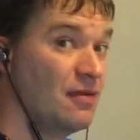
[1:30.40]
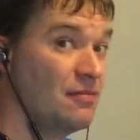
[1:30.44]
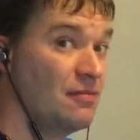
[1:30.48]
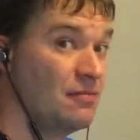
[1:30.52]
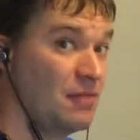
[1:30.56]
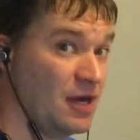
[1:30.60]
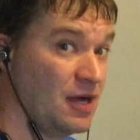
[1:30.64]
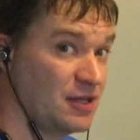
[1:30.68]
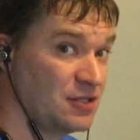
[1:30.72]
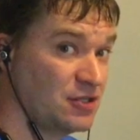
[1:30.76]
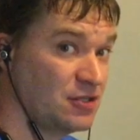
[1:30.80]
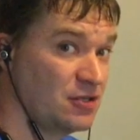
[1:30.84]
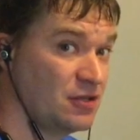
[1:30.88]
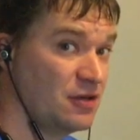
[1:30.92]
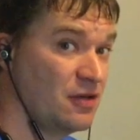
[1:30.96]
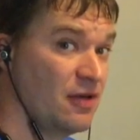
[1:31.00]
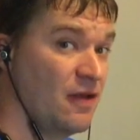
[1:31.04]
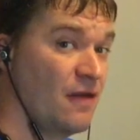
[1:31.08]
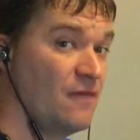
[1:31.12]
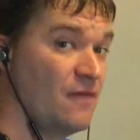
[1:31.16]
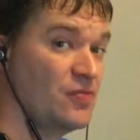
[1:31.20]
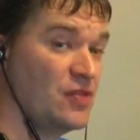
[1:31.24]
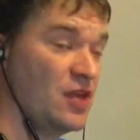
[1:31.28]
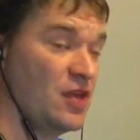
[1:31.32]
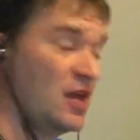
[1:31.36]
My turn.
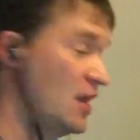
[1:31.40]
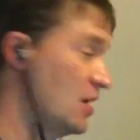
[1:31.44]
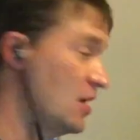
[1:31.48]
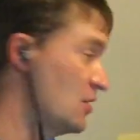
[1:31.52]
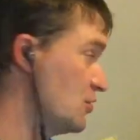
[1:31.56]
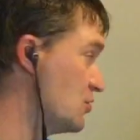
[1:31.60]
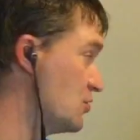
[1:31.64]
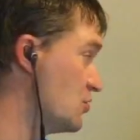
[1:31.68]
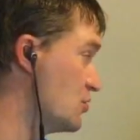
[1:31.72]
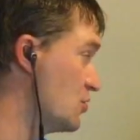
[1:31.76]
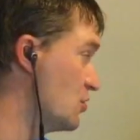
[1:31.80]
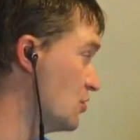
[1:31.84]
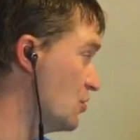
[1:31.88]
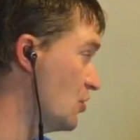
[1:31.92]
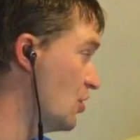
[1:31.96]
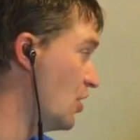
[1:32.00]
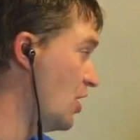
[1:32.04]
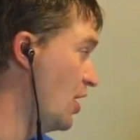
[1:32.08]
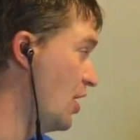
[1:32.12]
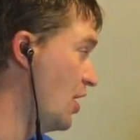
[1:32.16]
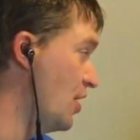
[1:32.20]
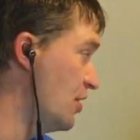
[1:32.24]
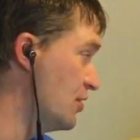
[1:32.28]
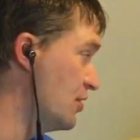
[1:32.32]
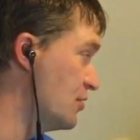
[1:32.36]
Answer,
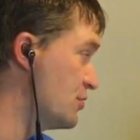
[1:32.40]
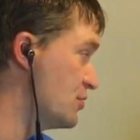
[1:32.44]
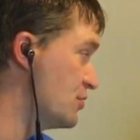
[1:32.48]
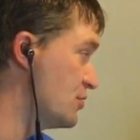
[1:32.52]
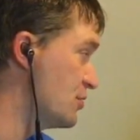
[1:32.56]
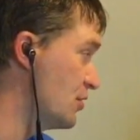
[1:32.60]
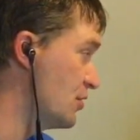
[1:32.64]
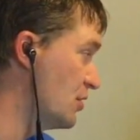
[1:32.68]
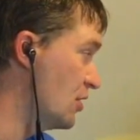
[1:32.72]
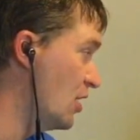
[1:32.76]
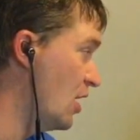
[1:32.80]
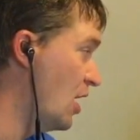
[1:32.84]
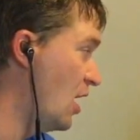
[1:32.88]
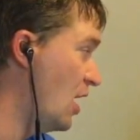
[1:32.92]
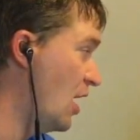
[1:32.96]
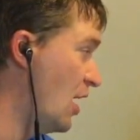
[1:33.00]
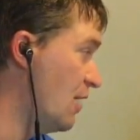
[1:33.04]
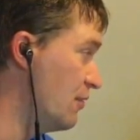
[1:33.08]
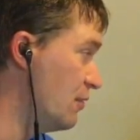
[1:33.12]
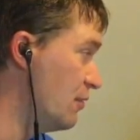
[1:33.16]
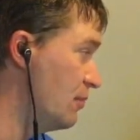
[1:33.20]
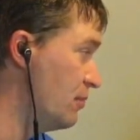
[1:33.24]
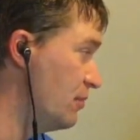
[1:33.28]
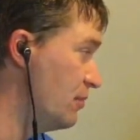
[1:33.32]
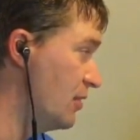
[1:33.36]
answer, I
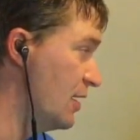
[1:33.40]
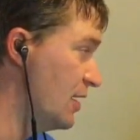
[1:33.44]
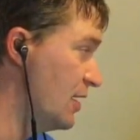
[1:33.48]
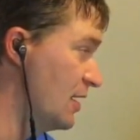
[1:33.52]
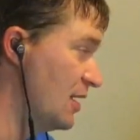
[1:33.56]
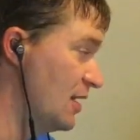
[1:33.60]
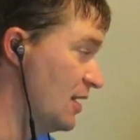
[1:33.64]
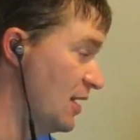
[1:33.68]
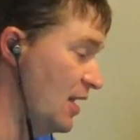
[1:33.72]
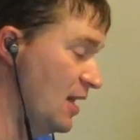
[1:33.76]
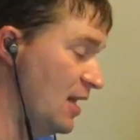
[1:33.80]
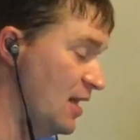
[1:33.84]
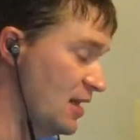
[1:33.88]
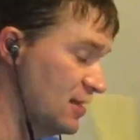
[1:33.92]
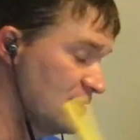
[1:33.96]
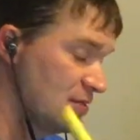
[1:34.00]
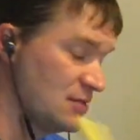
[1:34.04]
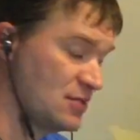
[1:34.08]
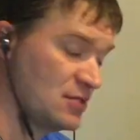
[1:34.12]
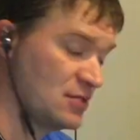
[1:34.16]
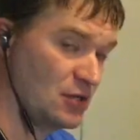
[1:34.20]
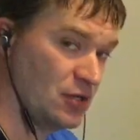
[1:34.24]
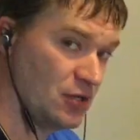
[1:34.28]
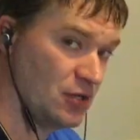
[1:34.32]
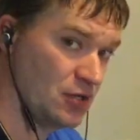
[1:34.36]
will play an
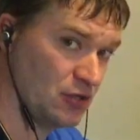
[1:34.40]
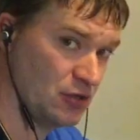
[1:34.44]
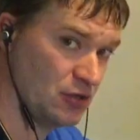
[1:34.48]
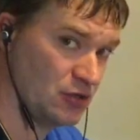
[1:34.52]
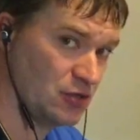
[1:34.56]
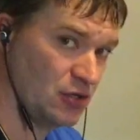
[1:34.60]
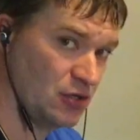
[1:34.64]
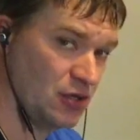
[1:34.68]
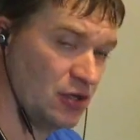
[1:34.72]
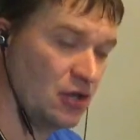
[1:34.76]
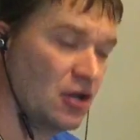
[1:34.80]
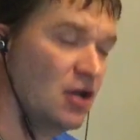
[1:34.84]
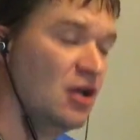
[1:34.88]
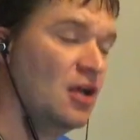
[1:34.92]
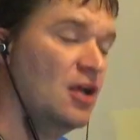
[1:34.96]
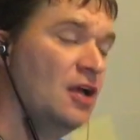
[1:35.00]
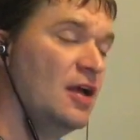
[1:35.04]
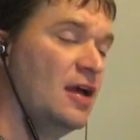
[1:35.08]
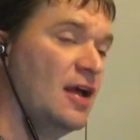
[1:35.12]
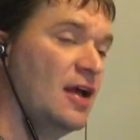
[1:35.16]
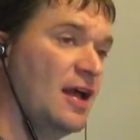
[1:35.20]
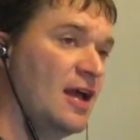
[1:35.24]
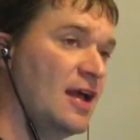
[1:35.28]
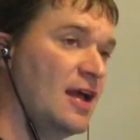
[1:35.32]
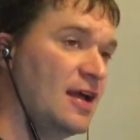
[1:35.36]
answer. Your turn.
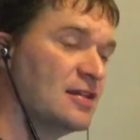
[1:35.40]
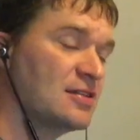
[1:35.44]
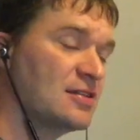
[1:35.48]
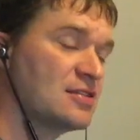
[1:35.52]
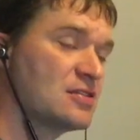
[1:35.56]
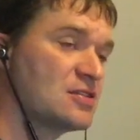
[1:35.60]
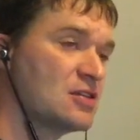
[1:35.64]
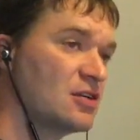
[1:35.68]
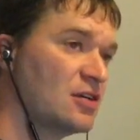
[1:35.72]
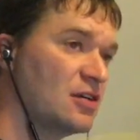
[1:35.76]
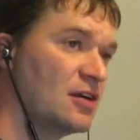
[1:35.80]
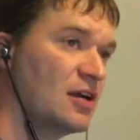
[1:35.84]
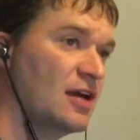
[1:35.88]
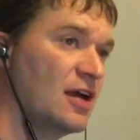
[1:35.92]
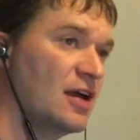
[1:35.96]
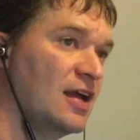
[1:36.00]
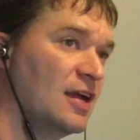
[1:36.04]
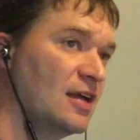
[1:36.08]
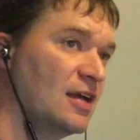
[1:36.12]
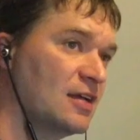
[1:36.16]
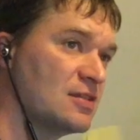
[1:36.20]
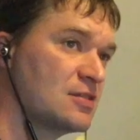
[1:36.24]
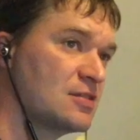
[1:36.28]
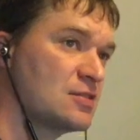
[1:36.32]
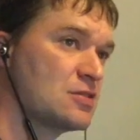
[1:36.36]
Answer,
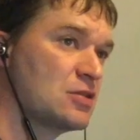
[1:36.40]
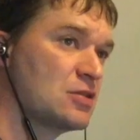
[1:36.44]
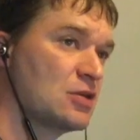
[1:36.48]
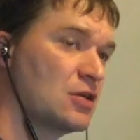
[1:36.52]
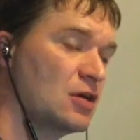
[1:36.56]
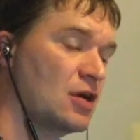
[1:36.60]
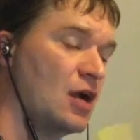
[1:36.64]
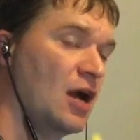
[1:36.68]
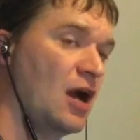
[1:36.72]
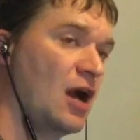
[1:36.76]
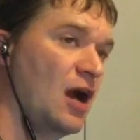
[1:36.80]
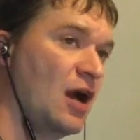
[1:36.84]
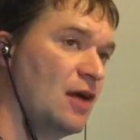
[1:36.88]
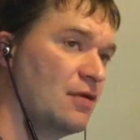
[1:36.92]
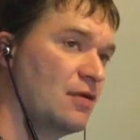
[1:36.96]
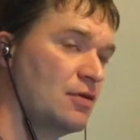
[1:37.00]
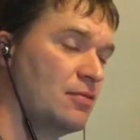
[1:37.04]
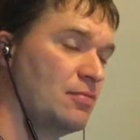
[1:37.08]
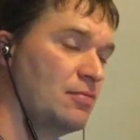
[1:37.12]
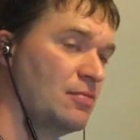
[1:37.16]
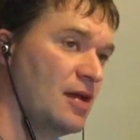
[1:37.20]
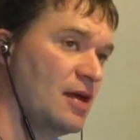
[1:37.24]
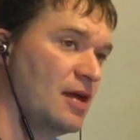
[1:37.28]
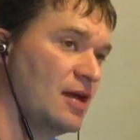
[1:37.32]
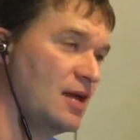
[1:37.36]
answer, I will
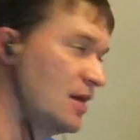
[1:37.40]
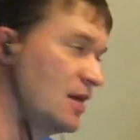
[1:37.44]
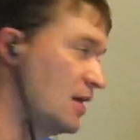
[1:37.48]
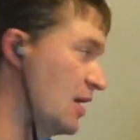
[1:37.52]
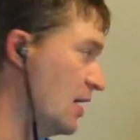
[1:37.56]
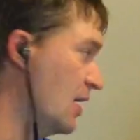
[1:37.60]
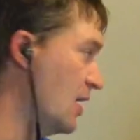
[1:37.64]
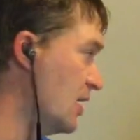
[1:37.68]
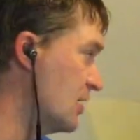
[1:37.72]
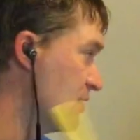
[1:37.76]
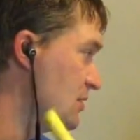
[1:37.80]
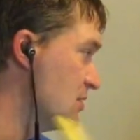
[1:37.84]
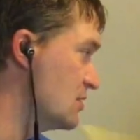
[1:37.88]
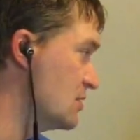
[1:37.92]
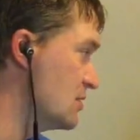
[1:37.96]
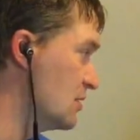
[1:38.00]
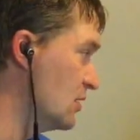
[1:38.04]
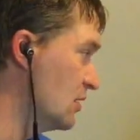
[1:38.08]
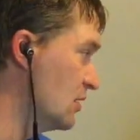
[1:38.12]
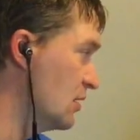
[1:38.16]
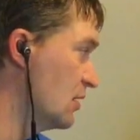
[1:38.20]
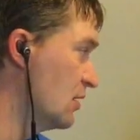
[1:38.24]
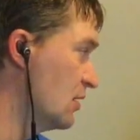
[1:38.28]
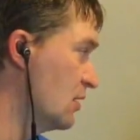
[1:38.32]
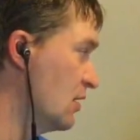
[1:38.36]
play an answer.
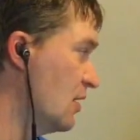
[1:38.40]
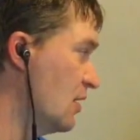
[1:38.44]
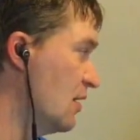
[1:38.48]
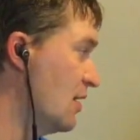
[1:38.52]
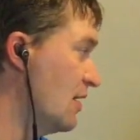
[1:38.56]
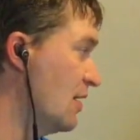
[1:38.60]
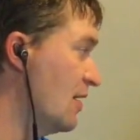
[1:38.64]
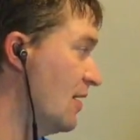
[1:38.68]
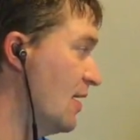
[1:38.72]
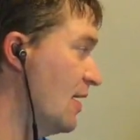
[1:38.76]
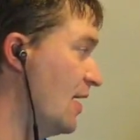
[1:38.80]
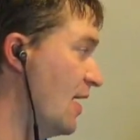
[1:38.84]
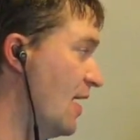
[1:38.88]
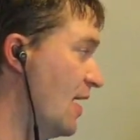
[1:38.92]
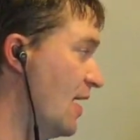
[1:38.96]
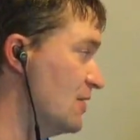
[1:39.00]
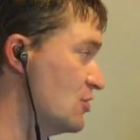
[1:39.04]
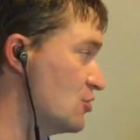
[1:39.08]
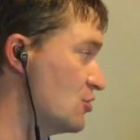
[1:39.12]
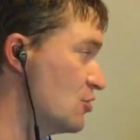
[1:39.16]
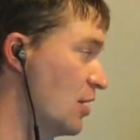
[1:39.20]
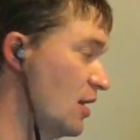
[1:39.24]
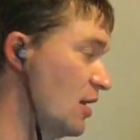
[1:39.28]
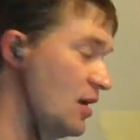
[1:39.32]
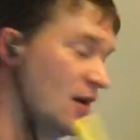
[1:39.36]

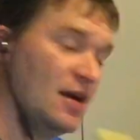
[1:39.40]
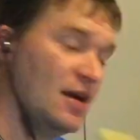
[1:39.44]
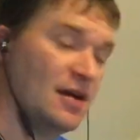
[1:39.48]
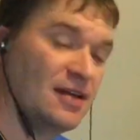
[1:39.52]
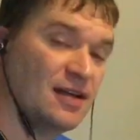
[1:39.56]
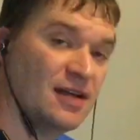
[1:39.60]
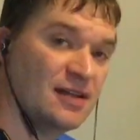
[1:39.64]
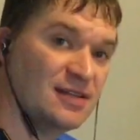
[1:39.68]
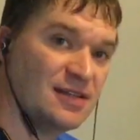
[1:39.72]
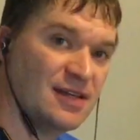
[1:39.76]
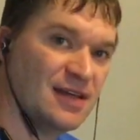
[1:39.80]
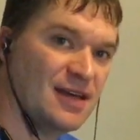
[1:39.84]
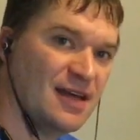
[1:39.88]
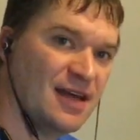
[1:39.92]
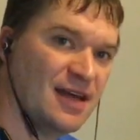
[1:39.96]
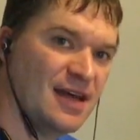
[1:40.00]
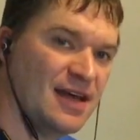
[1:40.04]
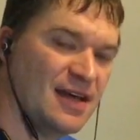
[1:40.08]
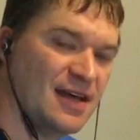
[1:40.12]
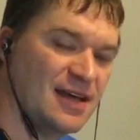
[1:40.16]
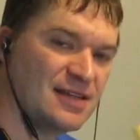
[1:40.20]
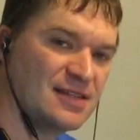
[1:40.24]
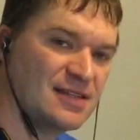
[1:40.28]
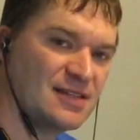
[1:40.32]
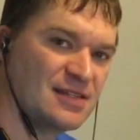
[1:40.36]
And try not to
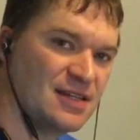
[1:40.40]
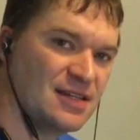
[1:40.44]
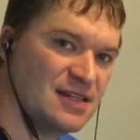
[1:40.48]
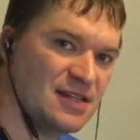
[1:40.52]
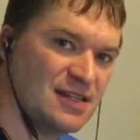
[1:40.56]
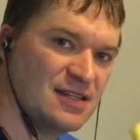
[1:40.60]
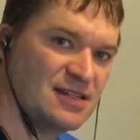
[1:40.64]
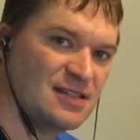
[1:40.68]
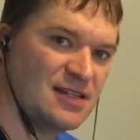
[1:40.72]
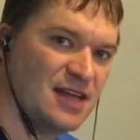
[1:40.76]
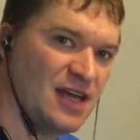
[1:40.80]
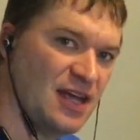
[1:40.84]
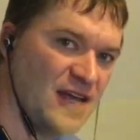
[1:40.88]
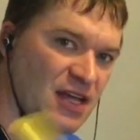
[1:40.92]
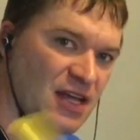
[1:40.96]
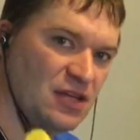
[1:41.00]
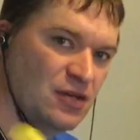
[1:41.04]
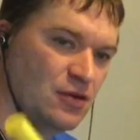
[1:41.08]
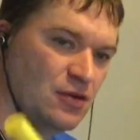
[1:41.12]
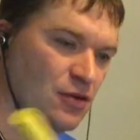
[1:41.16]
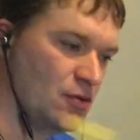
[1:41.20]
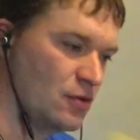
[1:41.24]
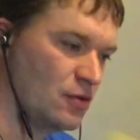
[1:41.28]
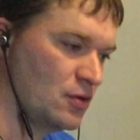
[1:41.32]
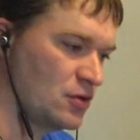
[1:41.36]
hesitate.
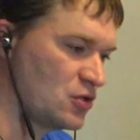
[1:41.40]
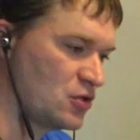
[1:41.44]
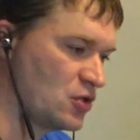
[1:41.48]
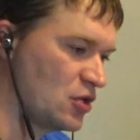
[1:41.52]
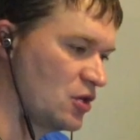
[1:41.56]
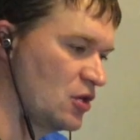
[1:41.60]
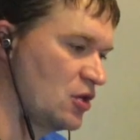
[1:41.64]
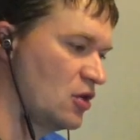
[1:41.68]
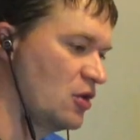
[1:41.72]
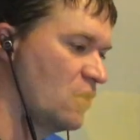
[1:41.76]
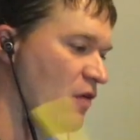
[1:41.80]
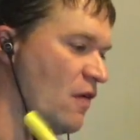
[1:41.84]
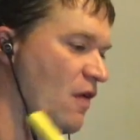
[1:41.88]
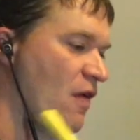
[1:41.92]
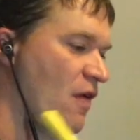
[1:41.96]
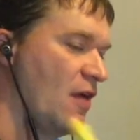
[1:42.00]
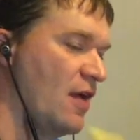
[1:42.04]
Your turn.